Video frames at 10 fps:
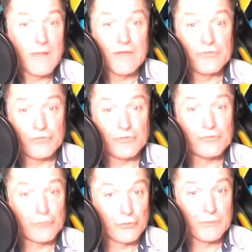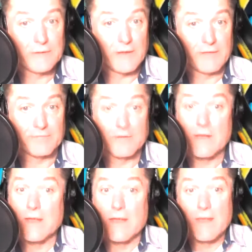It's just true in life.
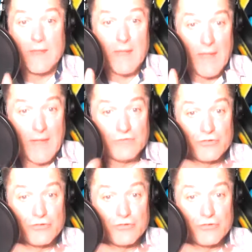And